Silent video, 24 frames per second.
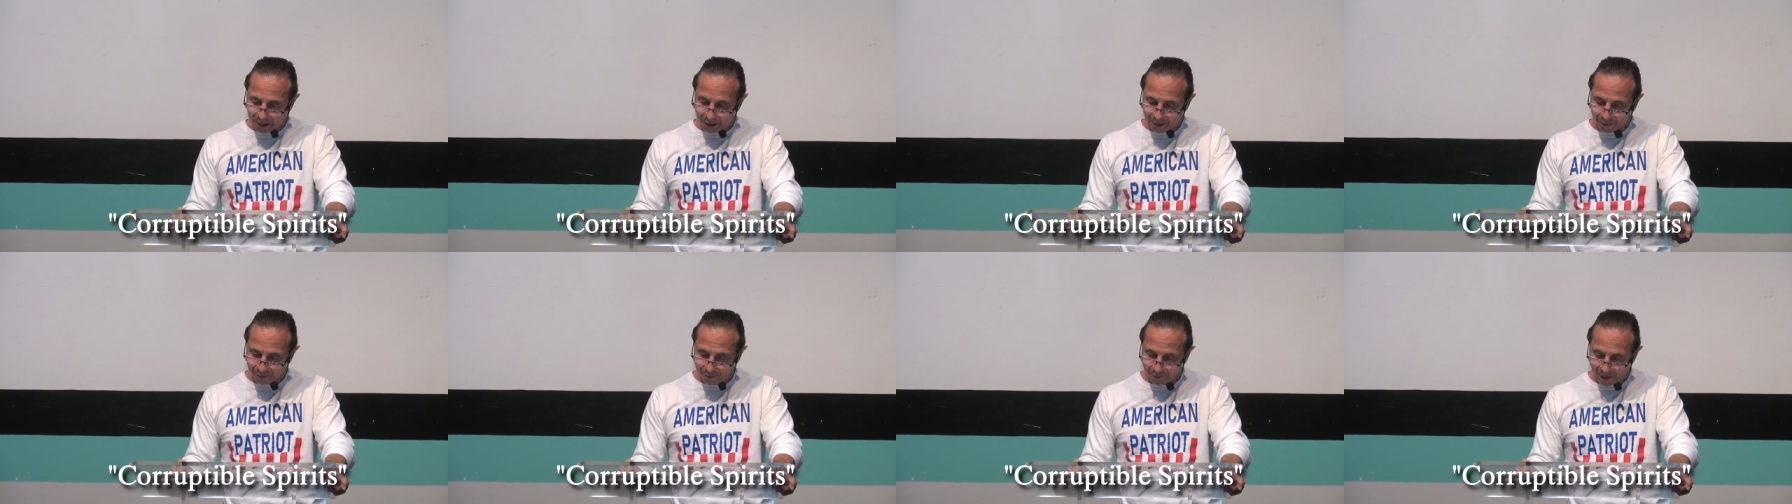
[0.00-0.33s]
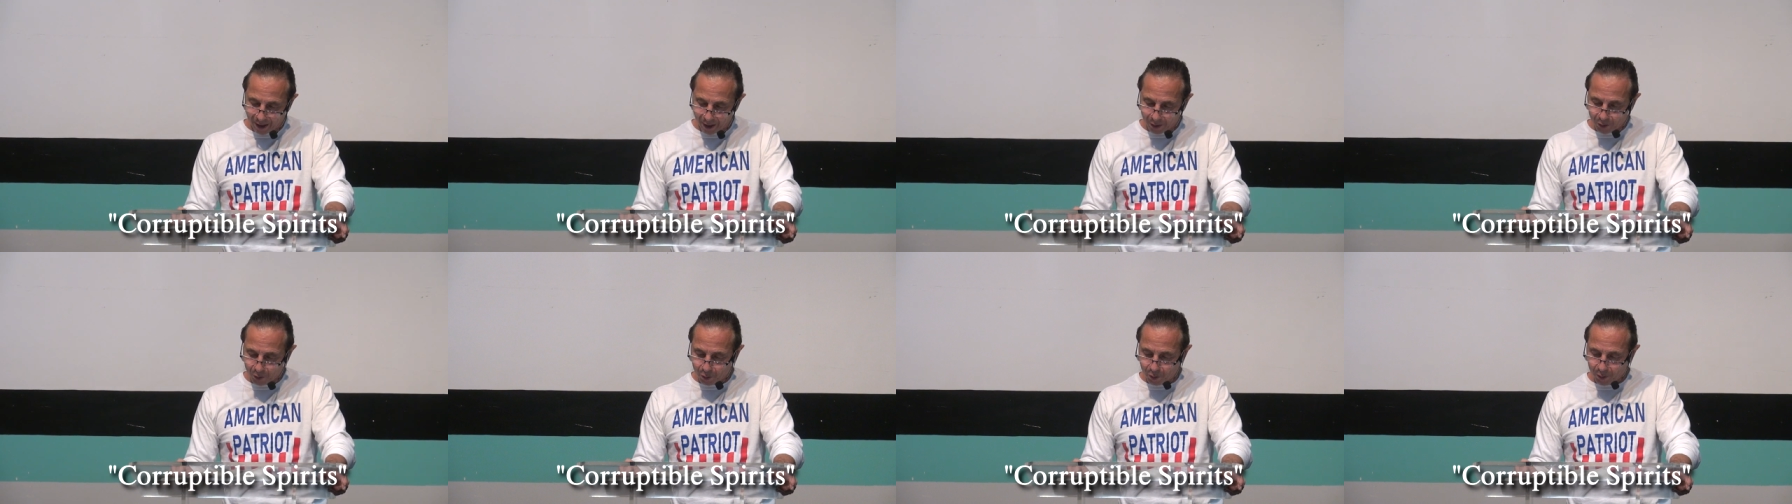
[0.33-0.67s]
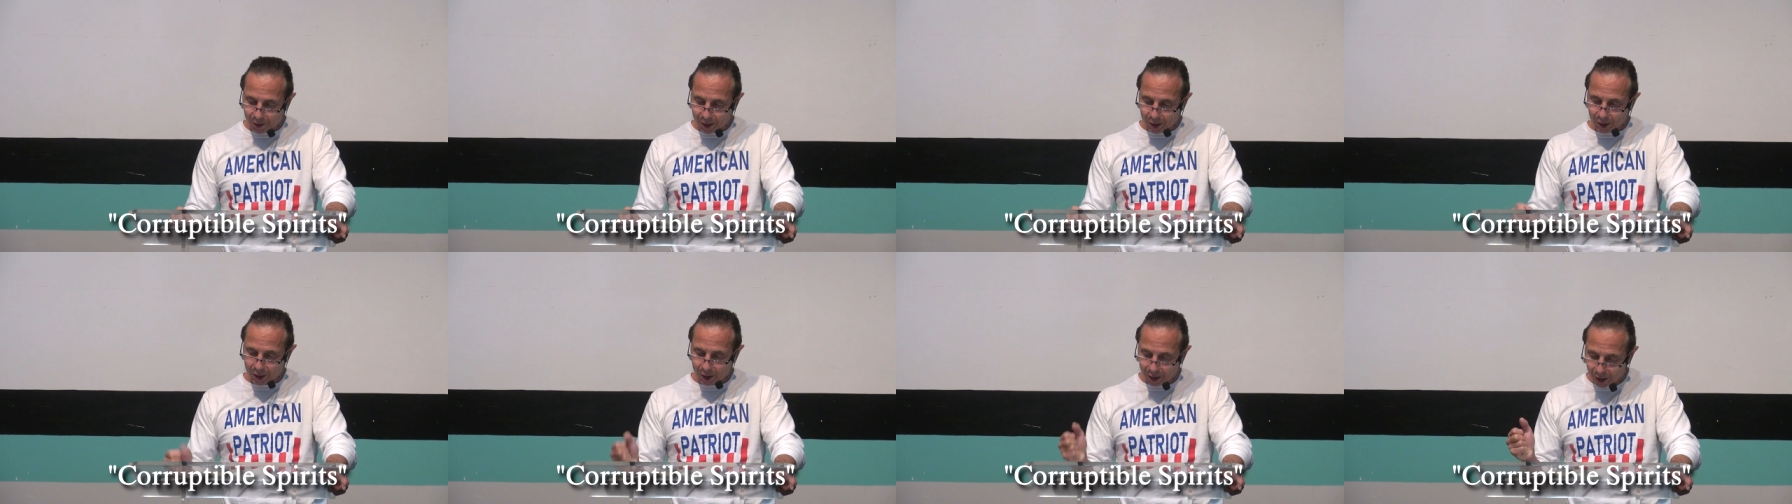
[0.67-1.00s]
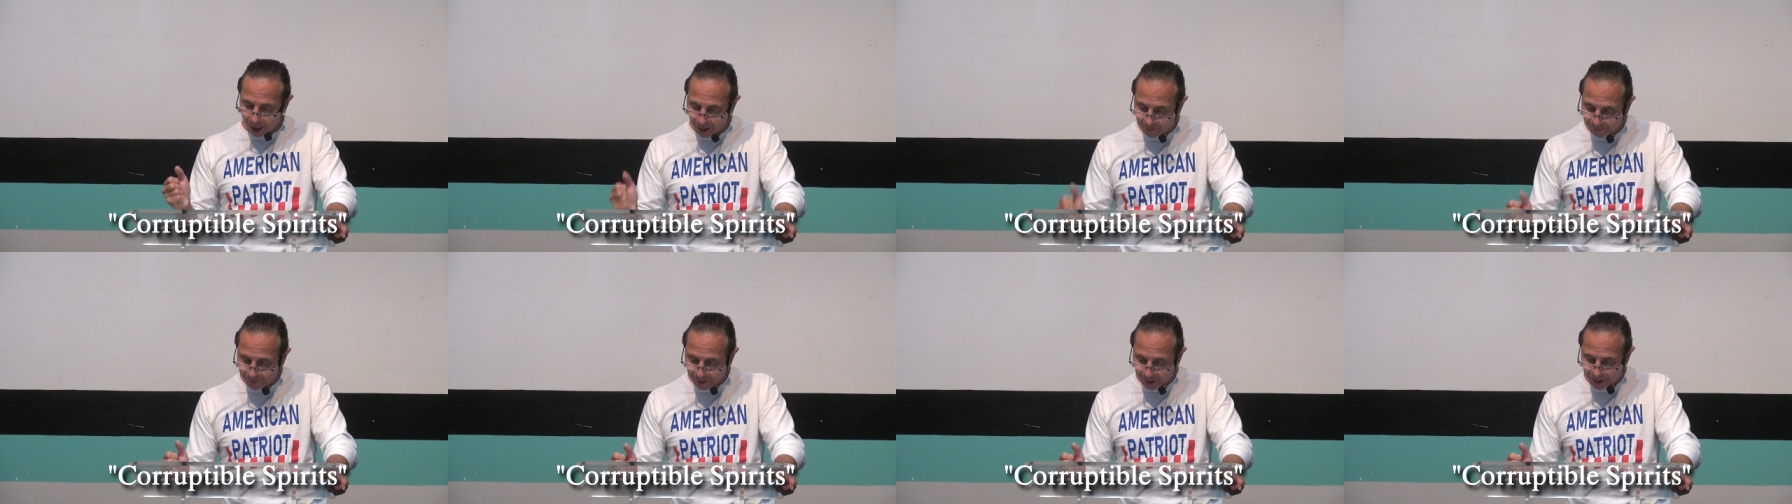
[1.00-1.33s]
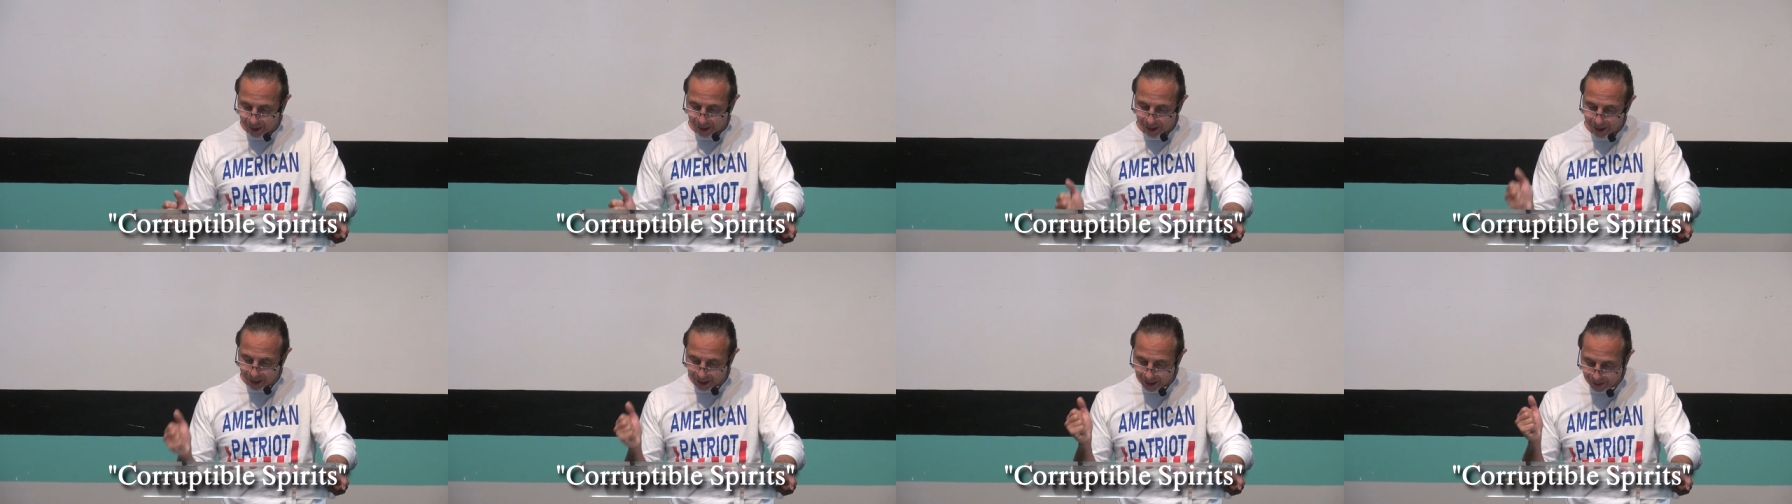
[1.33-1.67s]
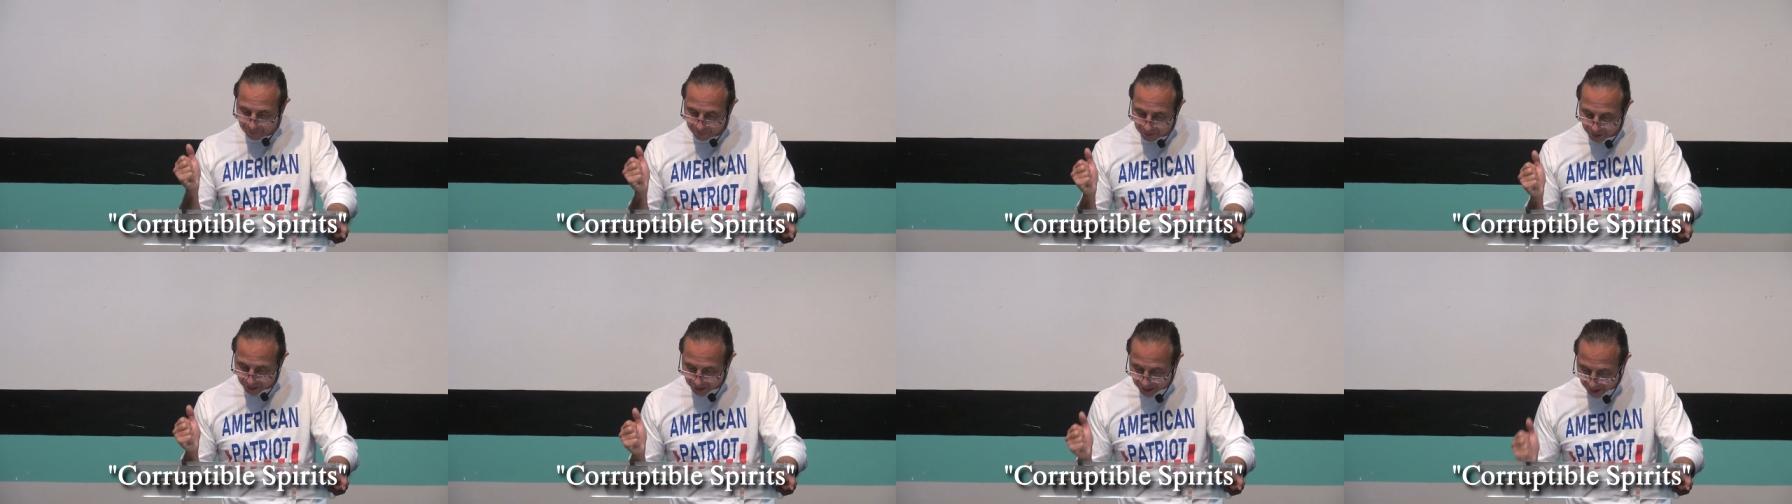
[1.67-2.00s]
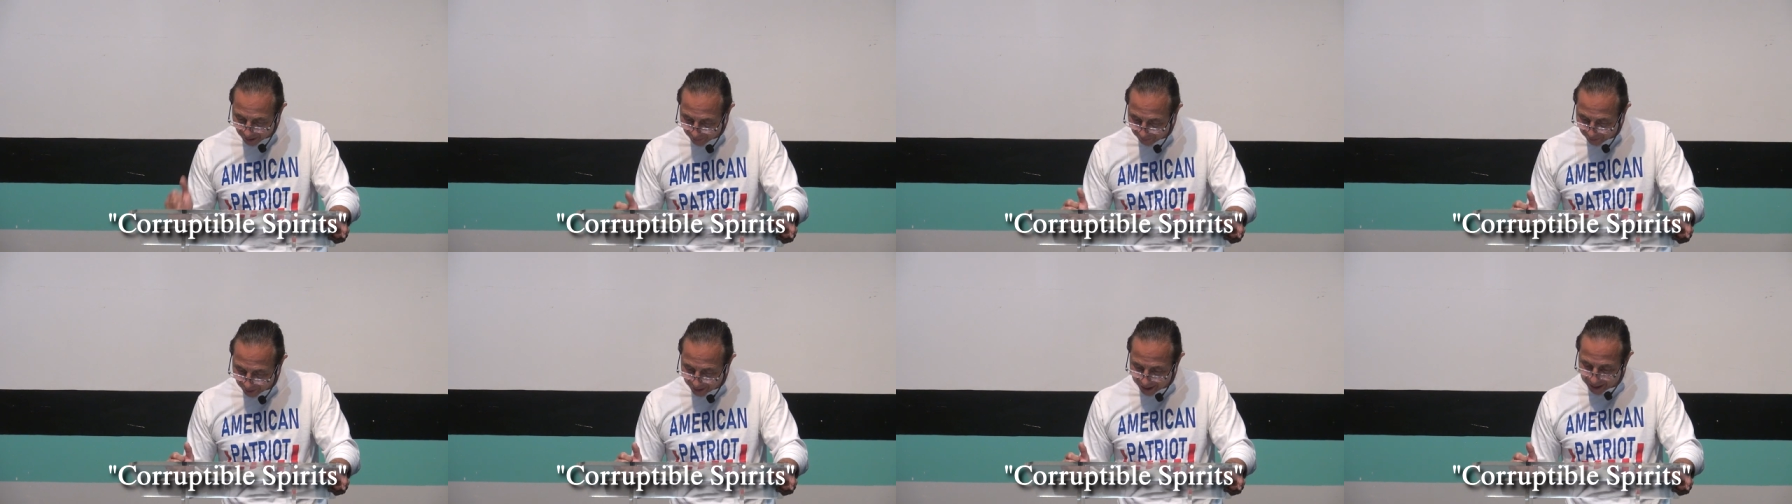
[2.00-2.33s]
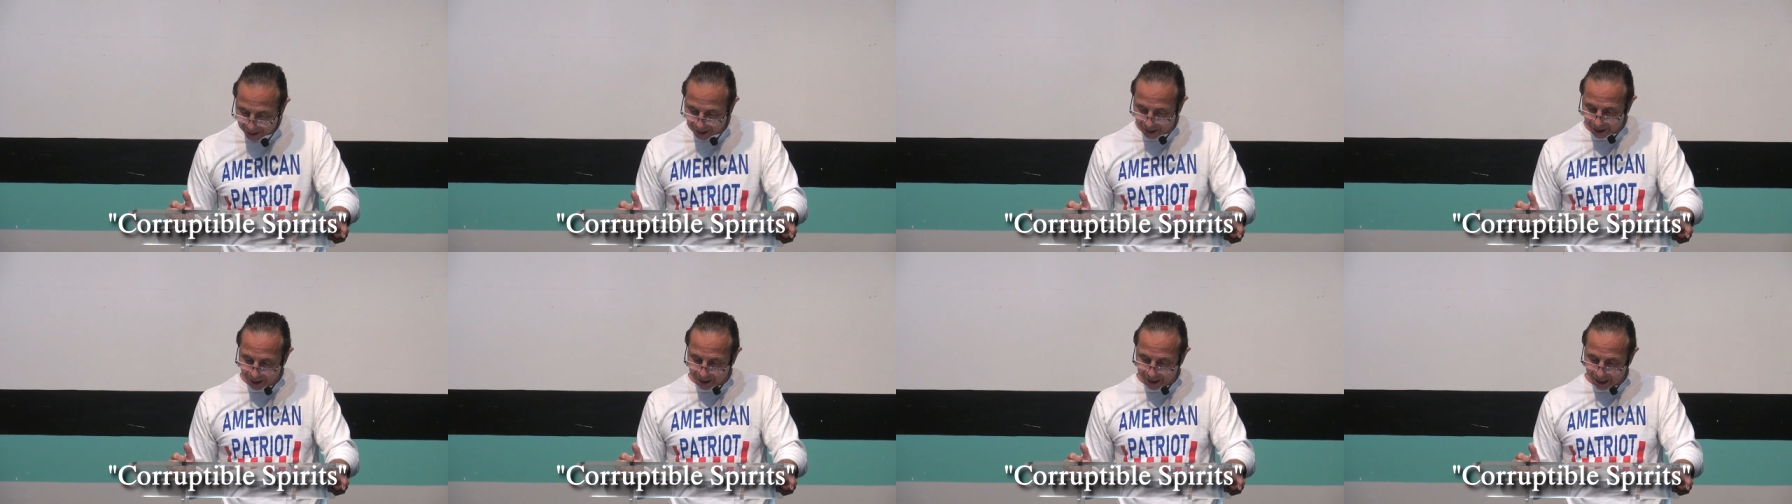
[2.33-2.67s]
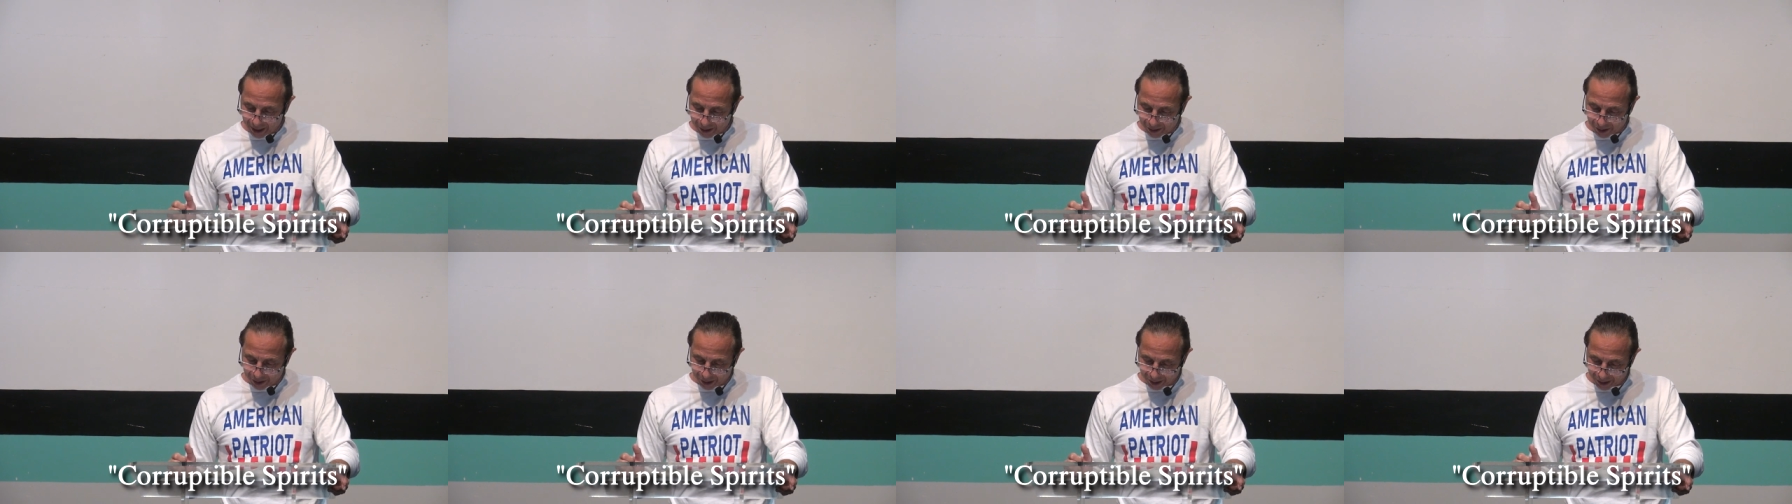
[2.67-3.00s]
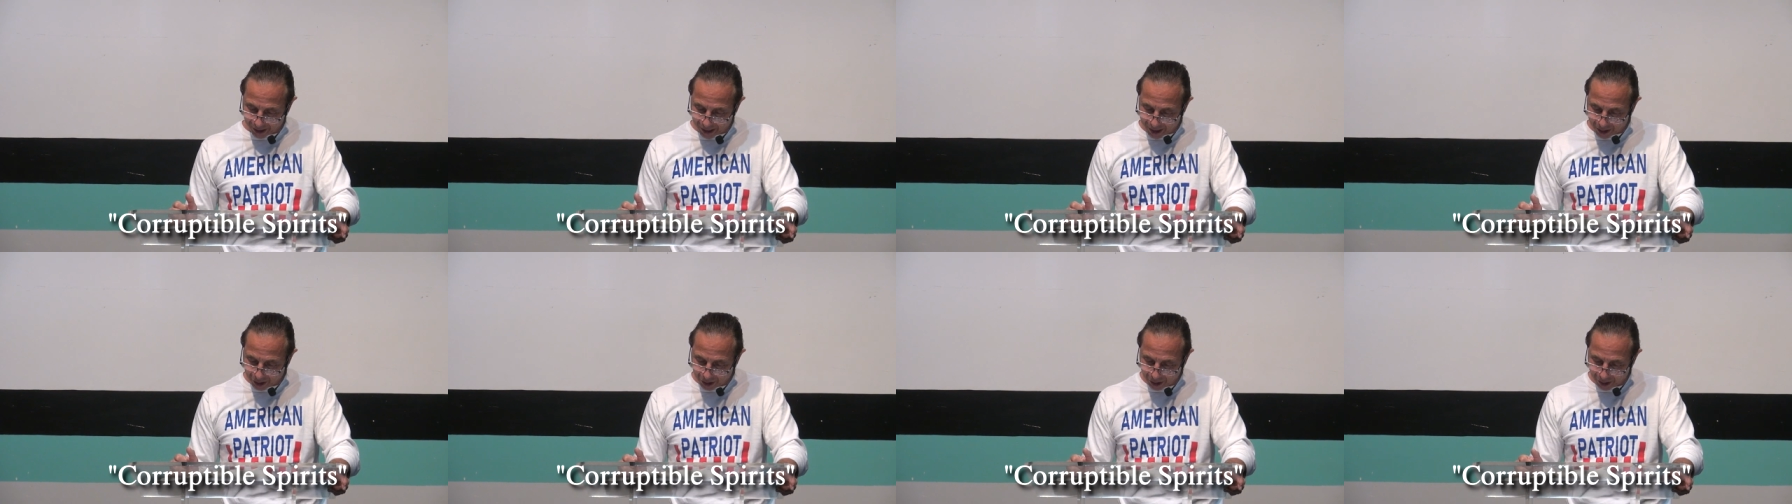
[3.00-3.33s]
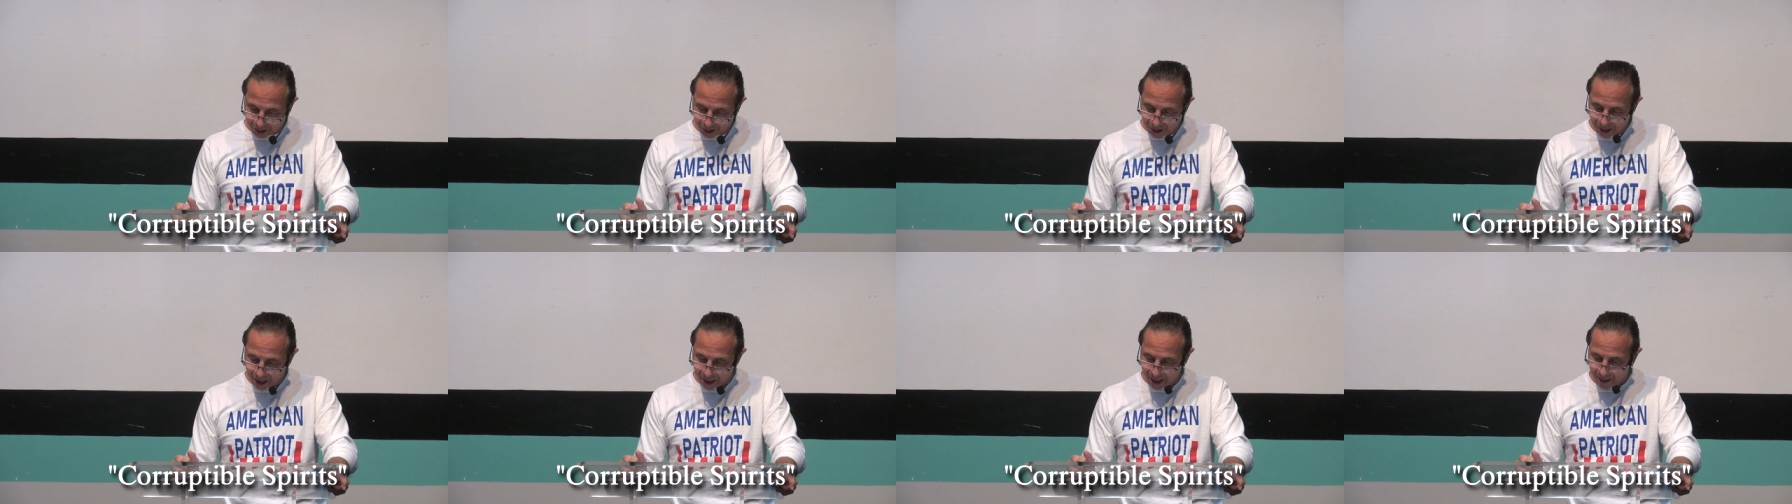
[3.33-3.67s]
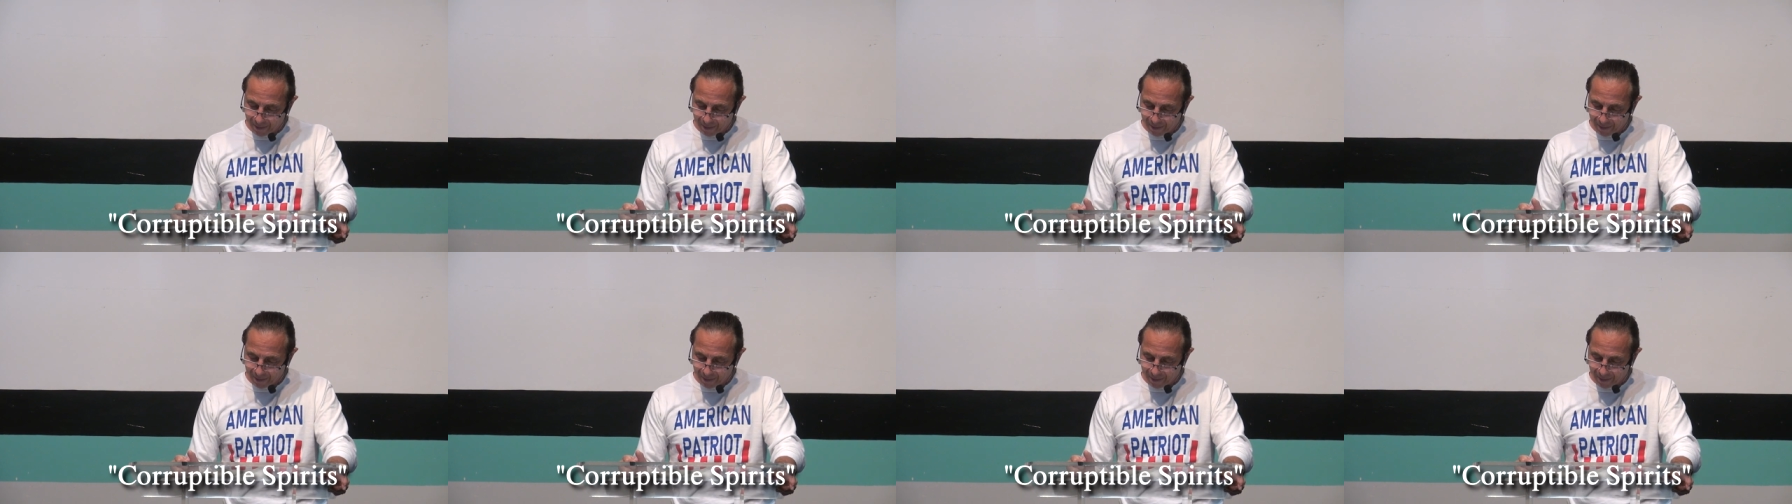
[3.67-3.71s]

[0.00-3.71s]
and the Father who has loved us and given us everlasting consolation